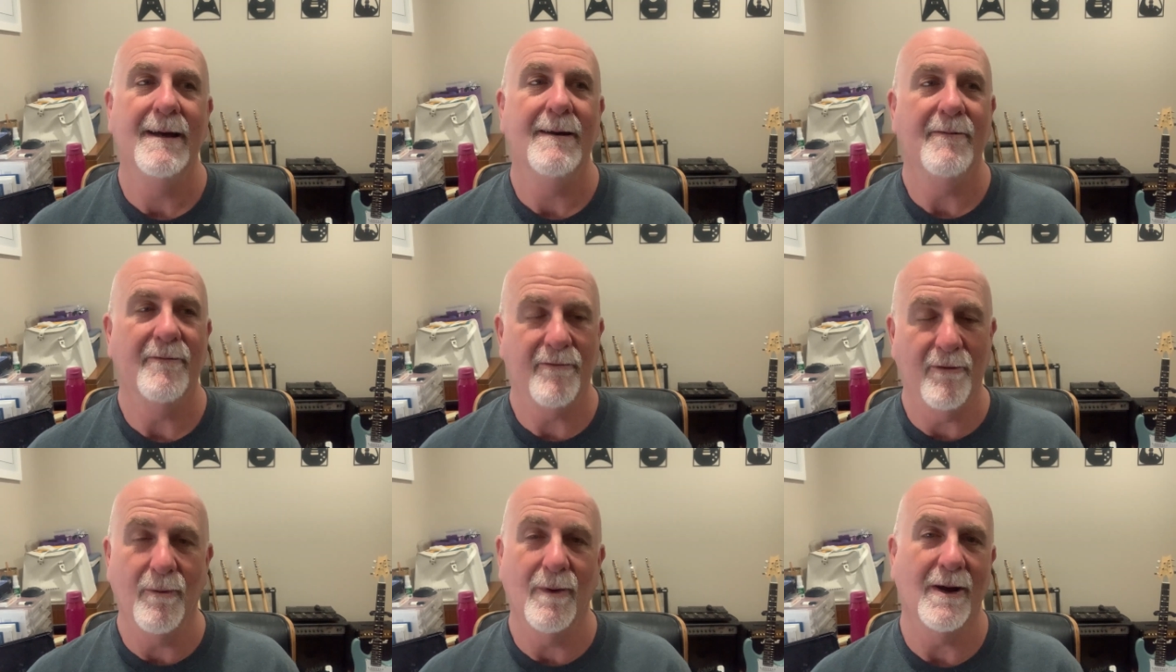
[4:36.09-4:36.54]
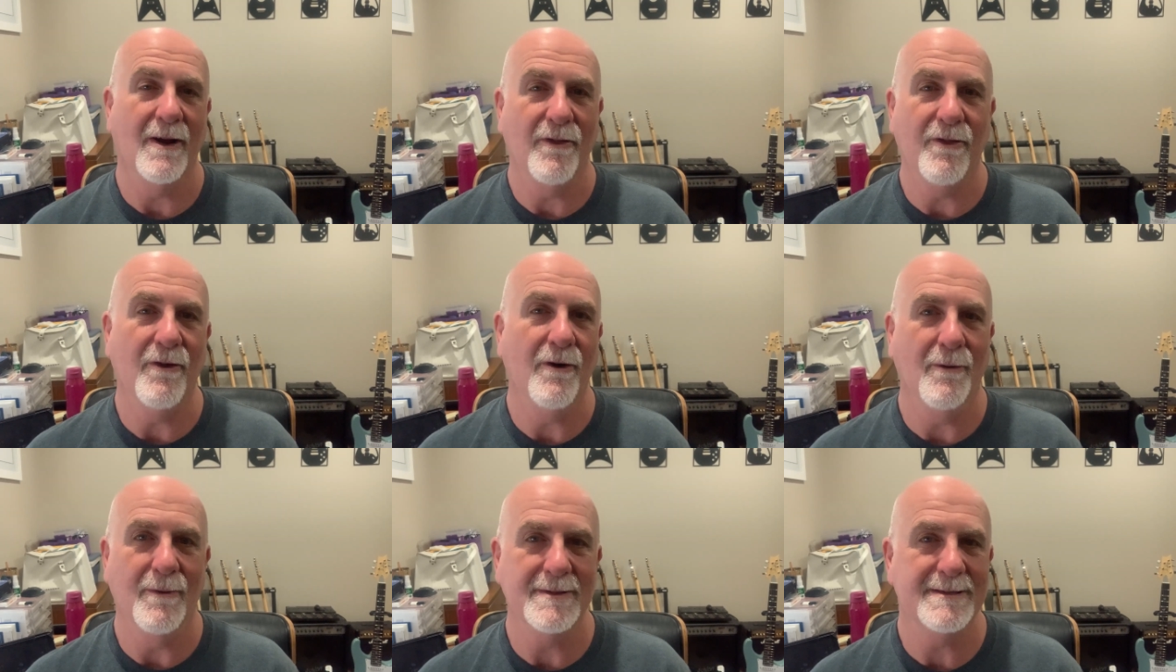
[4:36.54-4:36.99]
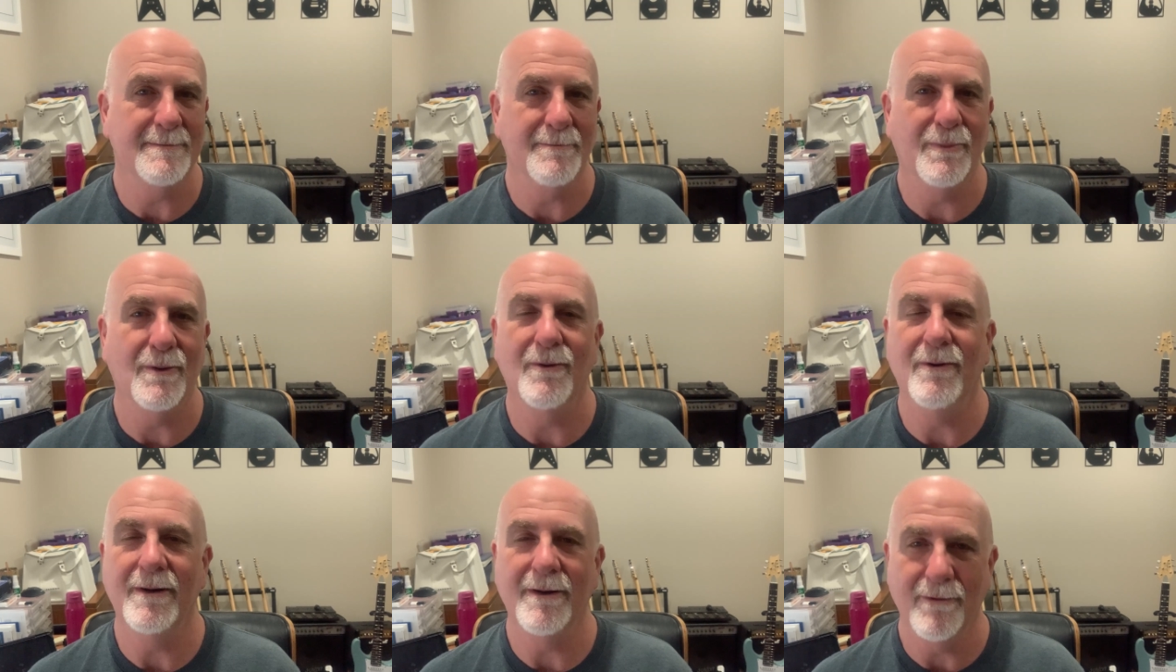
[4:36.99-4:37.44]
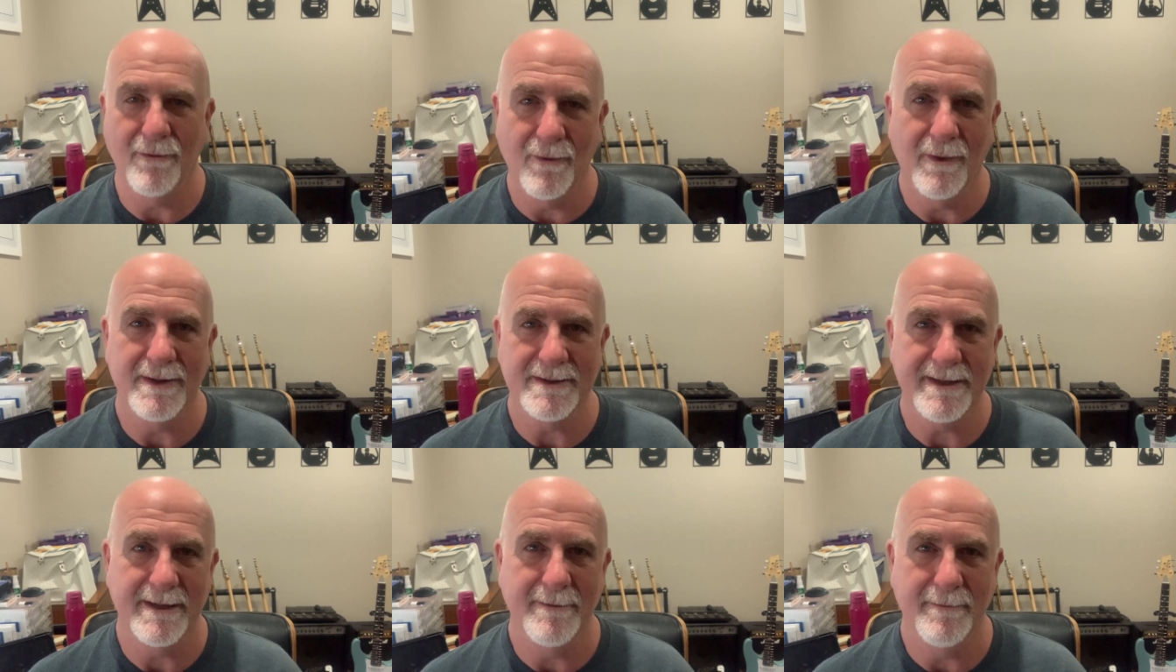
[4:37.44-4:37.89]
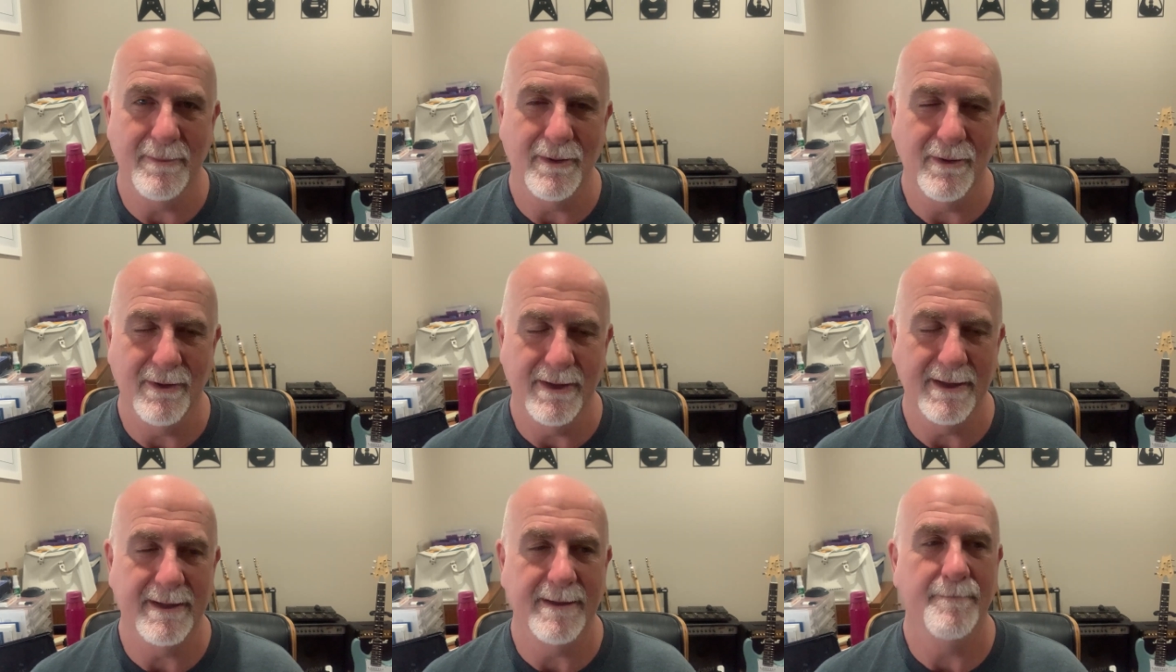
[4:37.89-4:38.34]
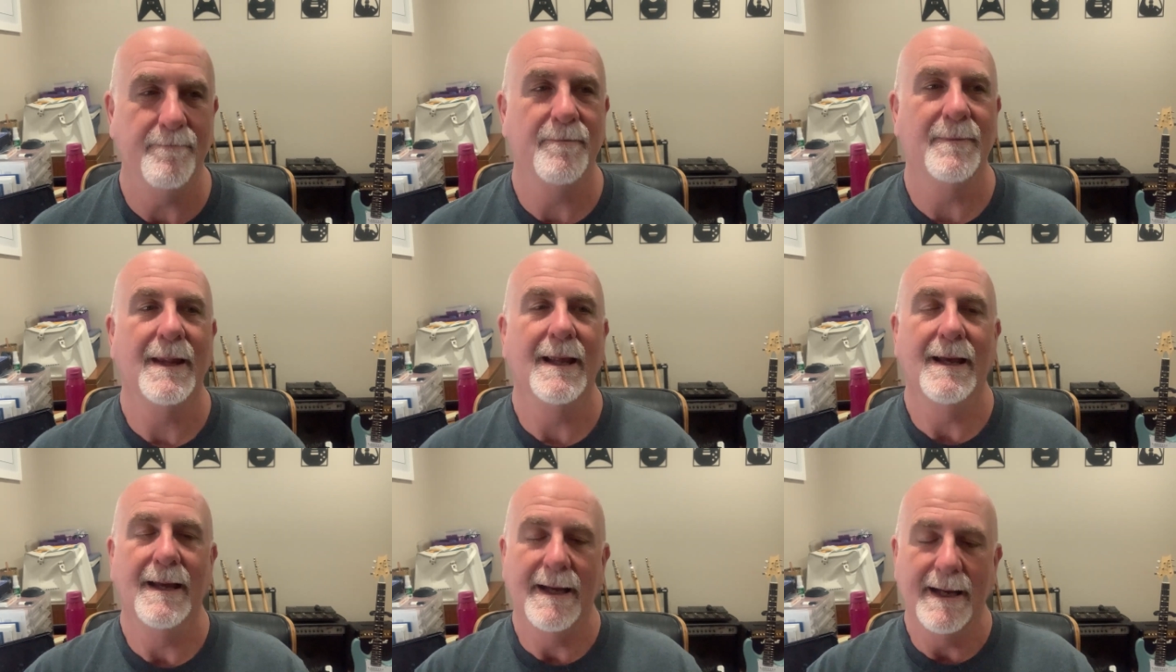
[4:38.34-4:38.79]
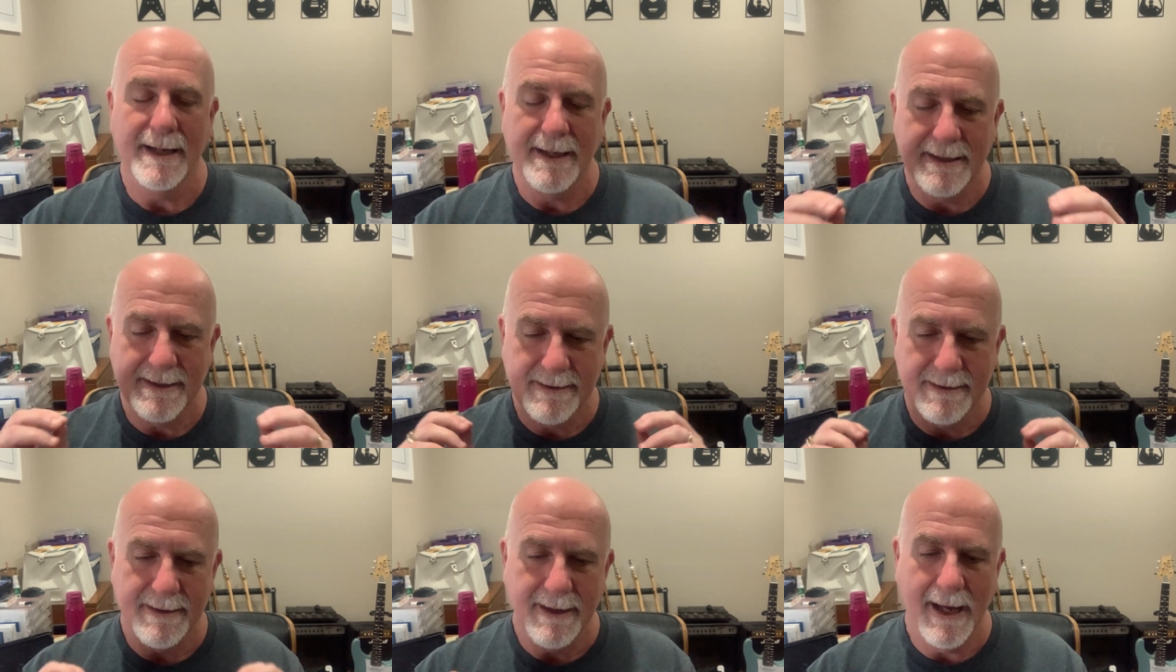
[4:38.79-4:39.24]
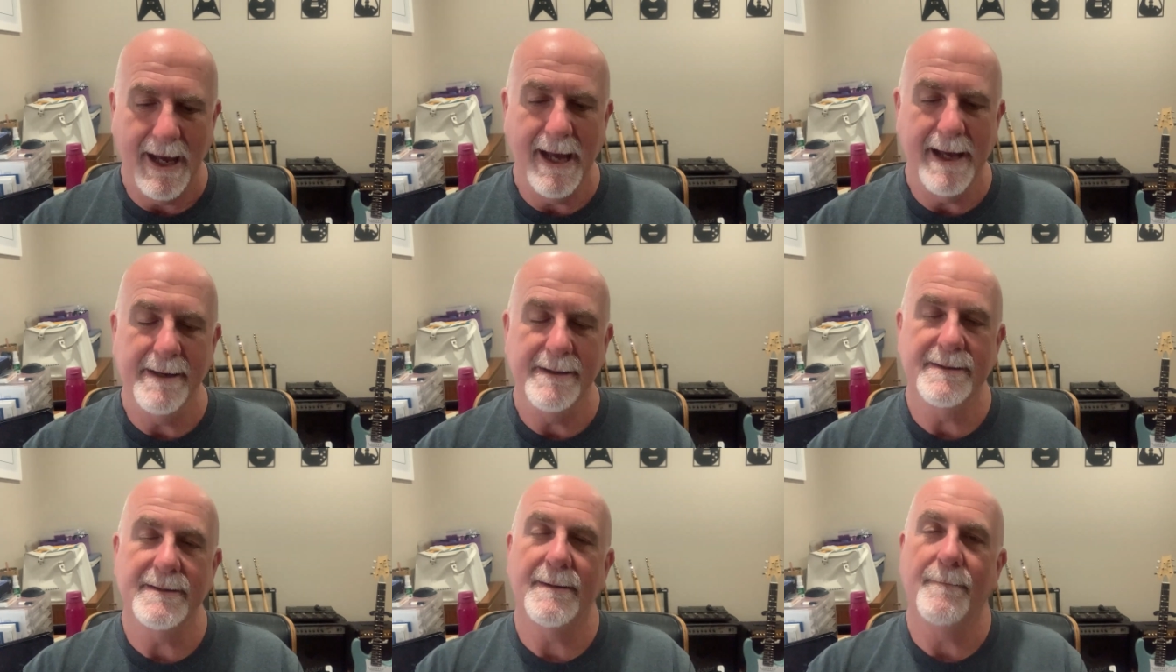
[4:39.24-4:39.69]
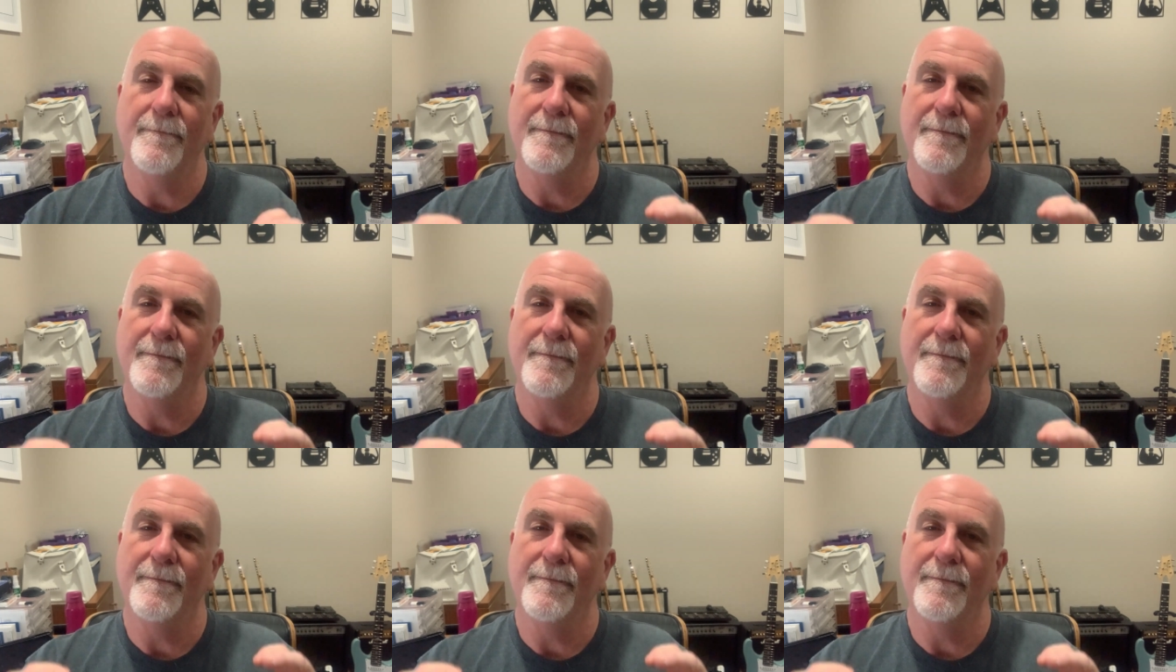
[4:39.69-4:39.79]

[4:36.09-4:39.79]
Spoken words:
For what I thought was important wasn't important. And